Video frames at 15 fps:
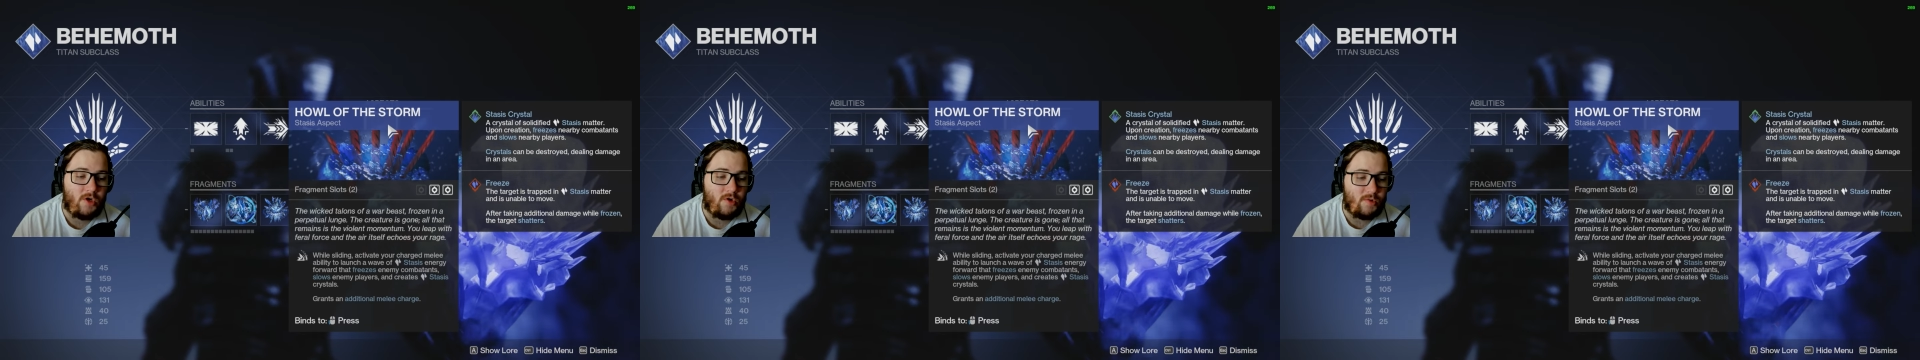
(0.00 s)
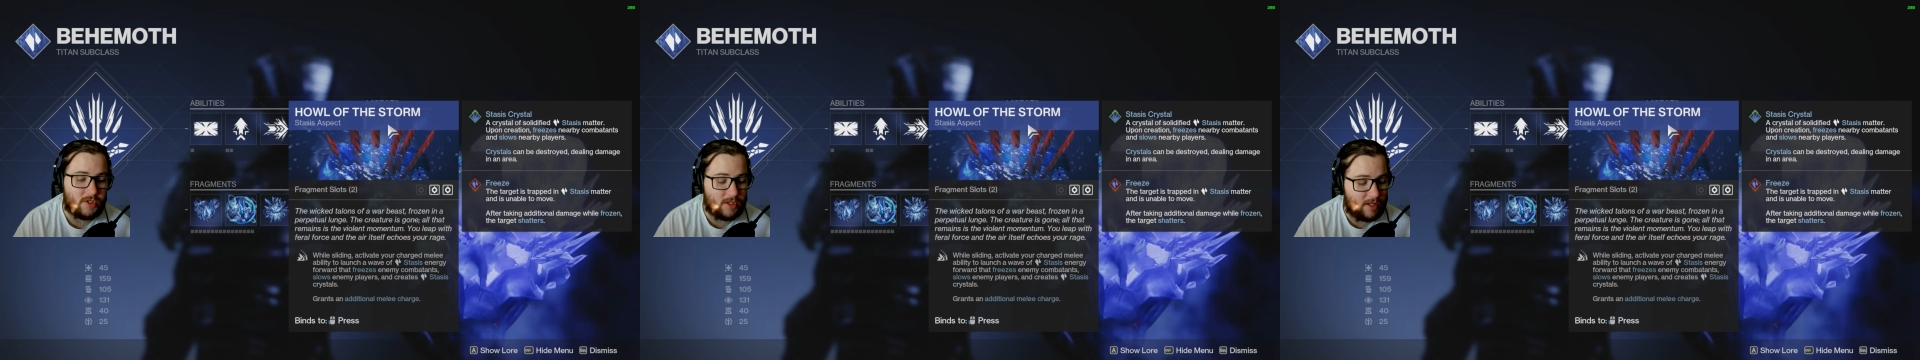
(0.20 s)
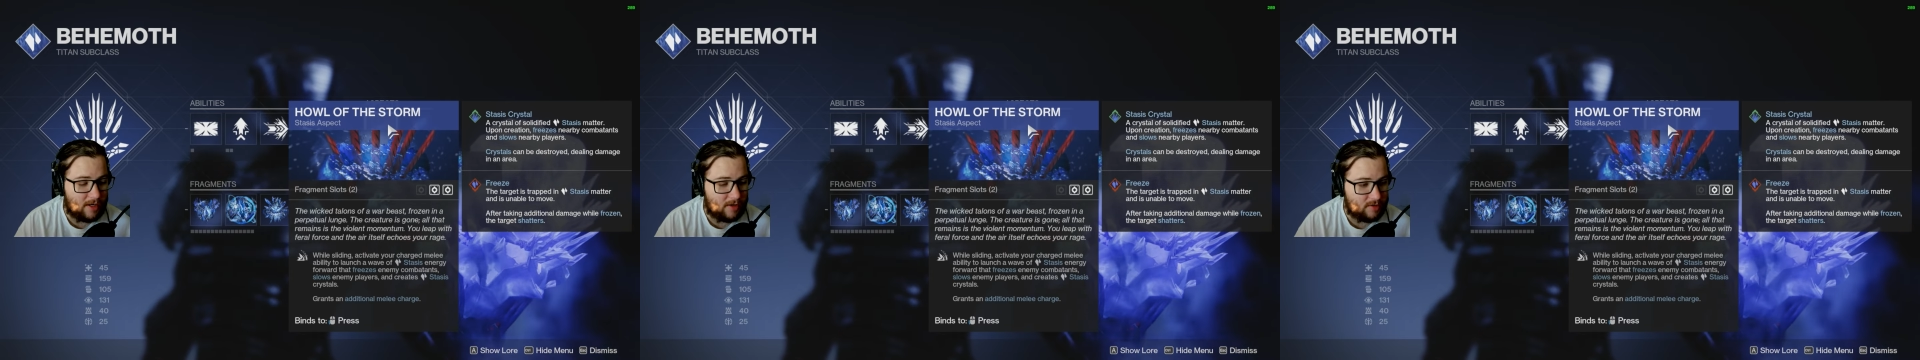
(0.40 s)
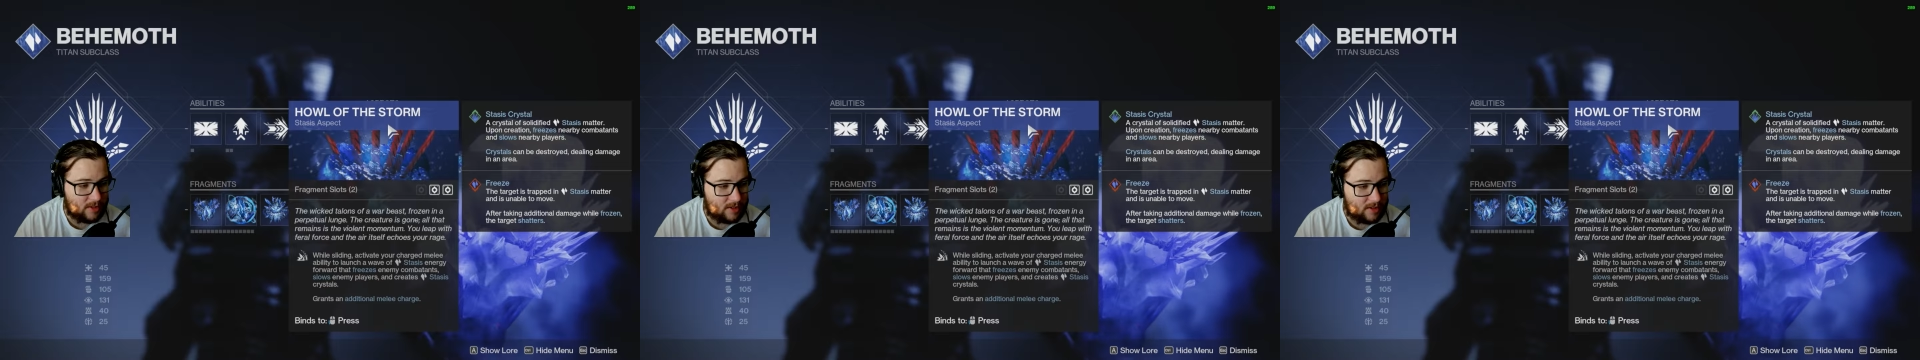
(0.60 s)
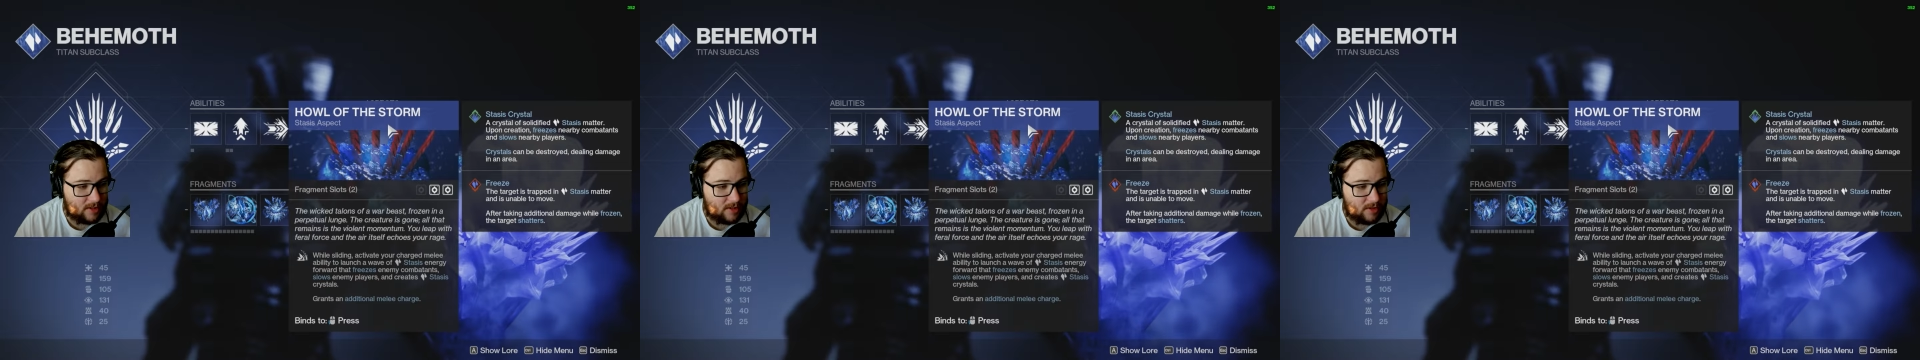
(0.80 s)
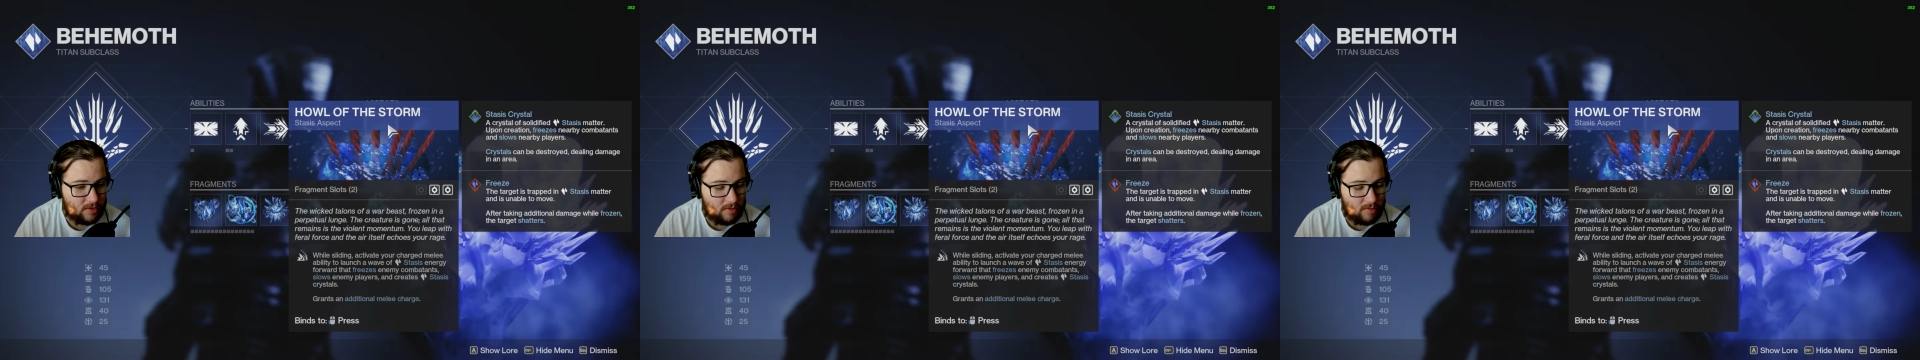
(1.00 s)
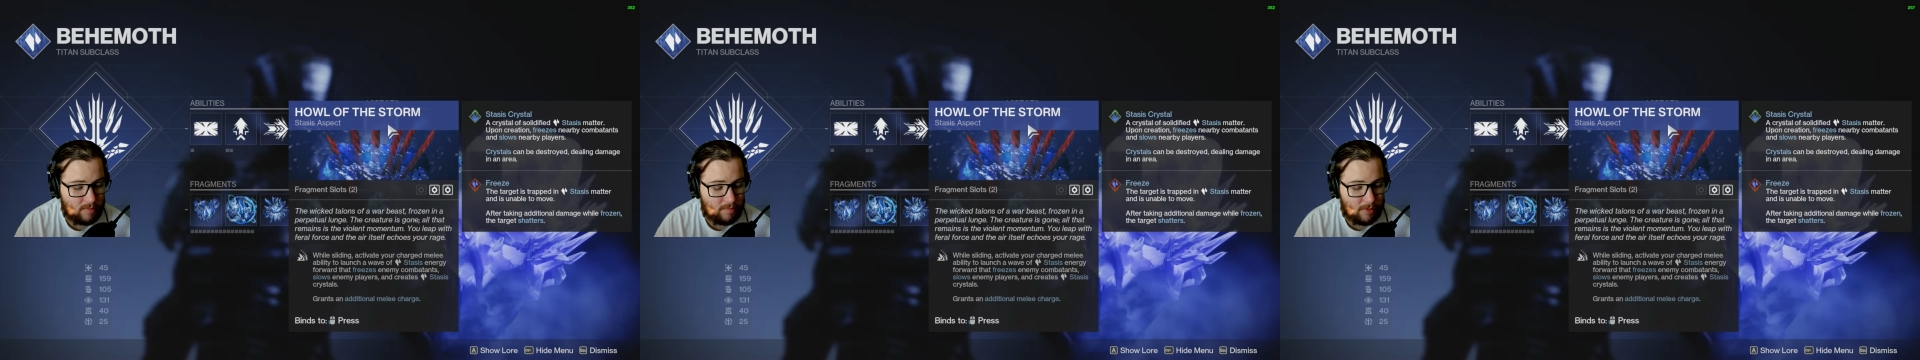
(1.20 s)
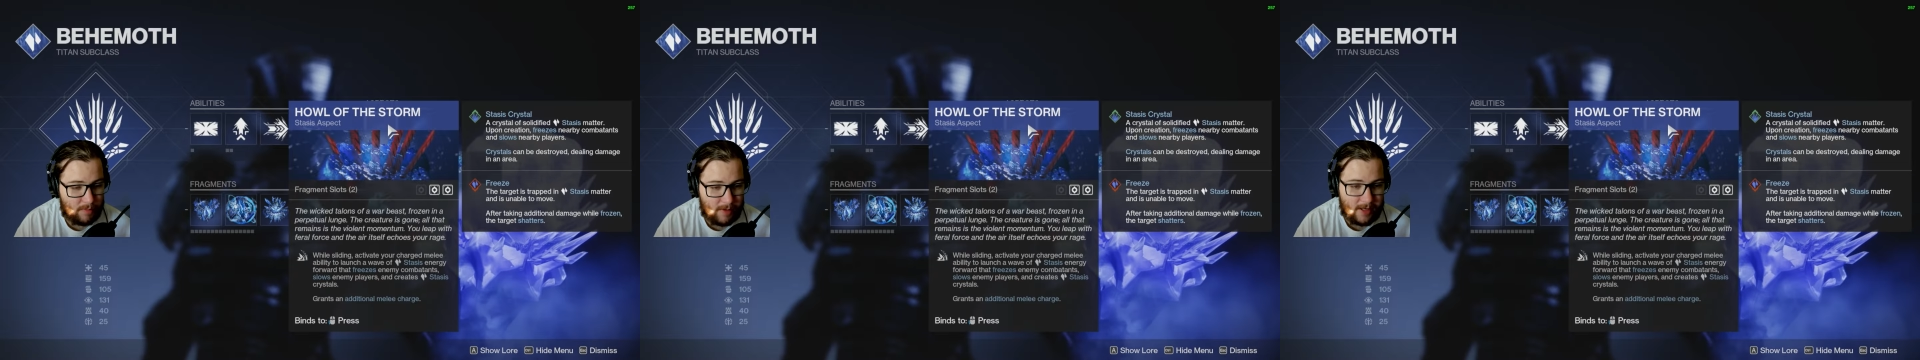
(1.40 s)
which allows us to
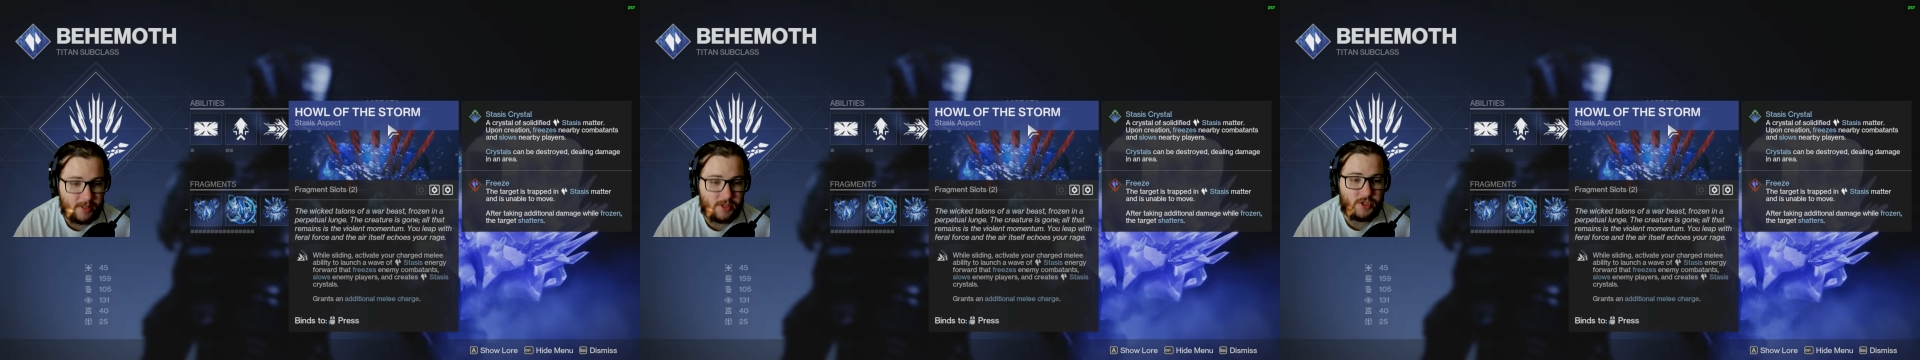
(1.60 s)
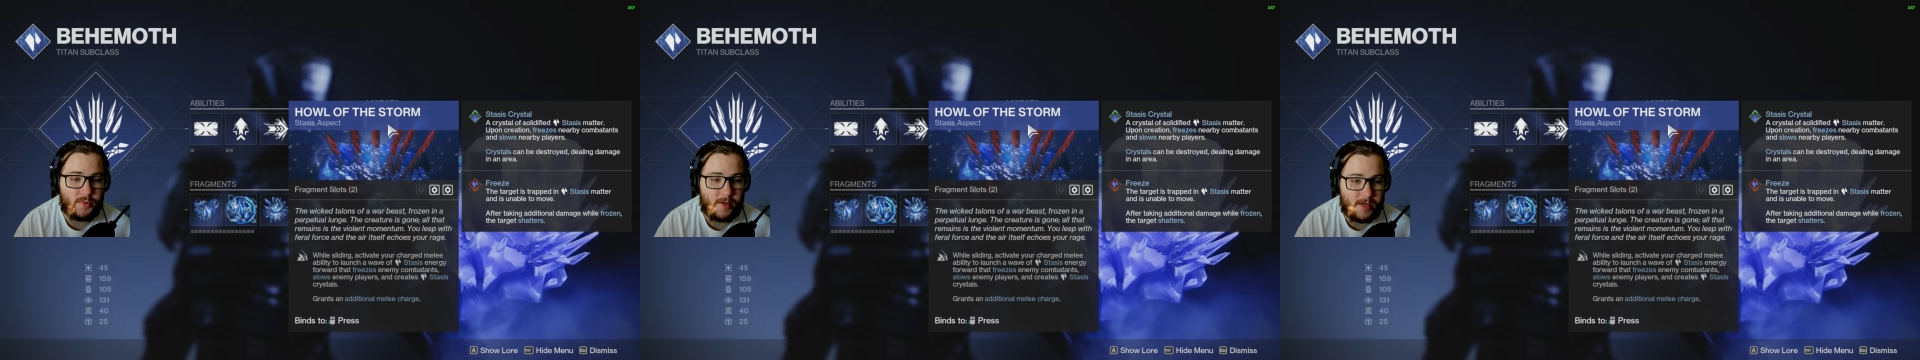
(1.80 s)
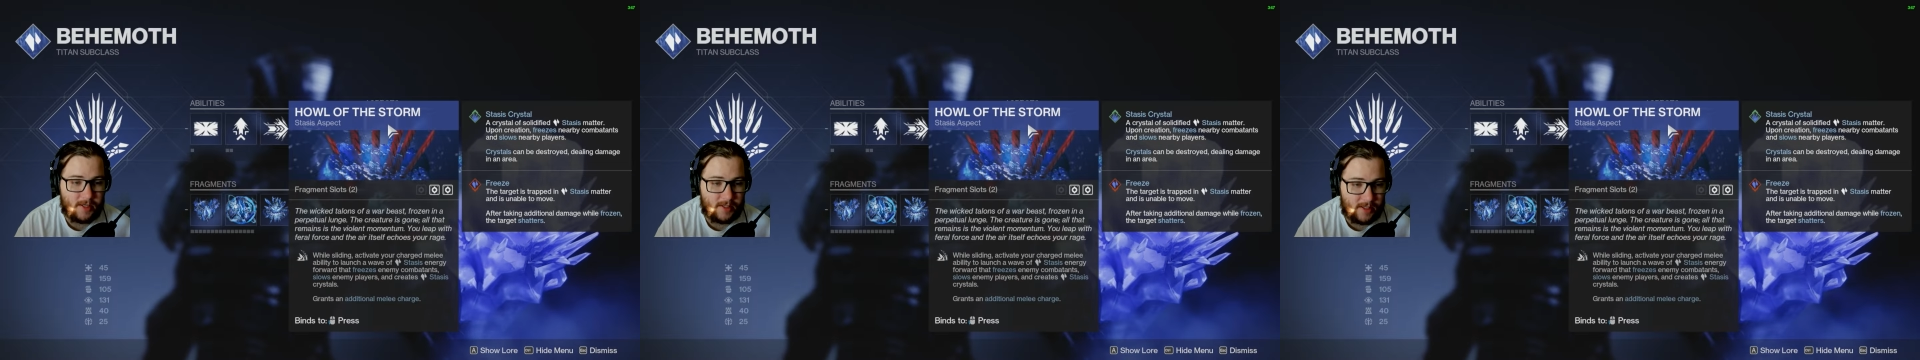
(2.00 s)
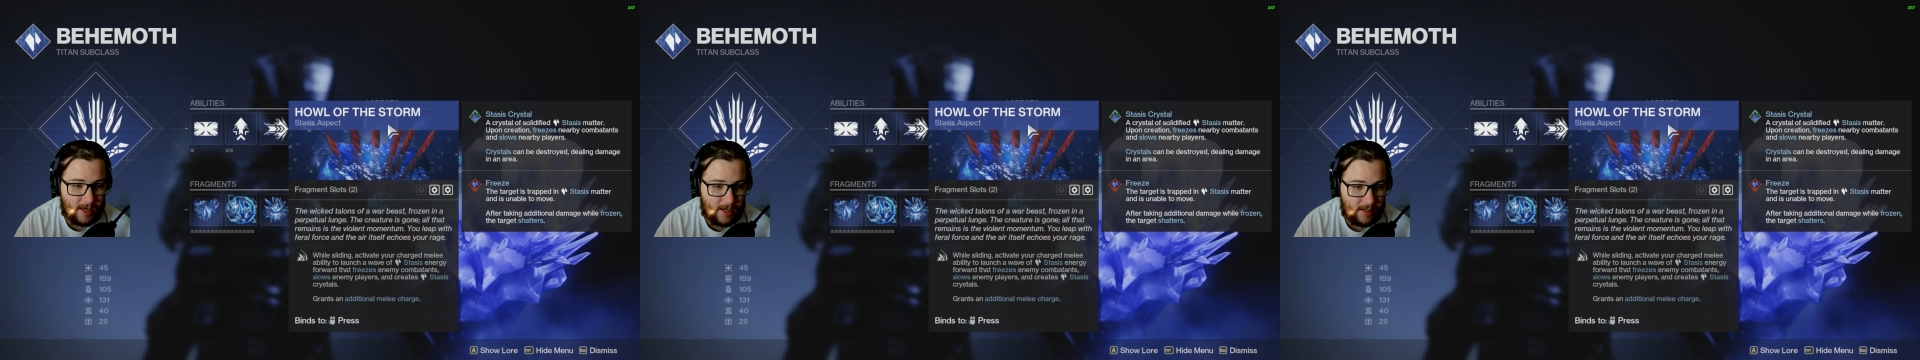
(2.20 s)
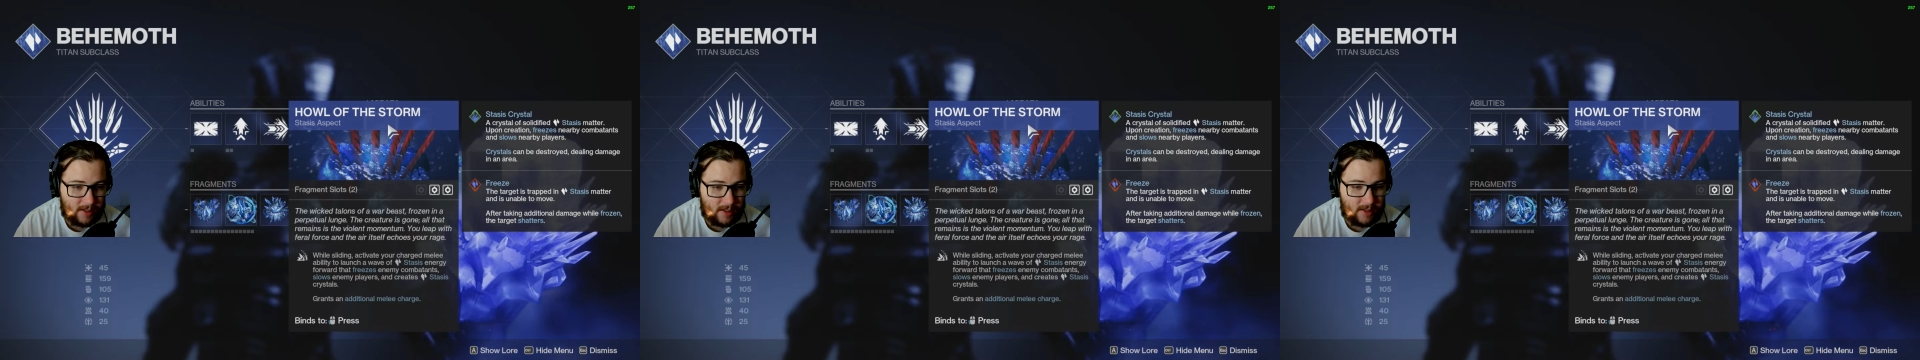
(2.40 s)
perpetuate that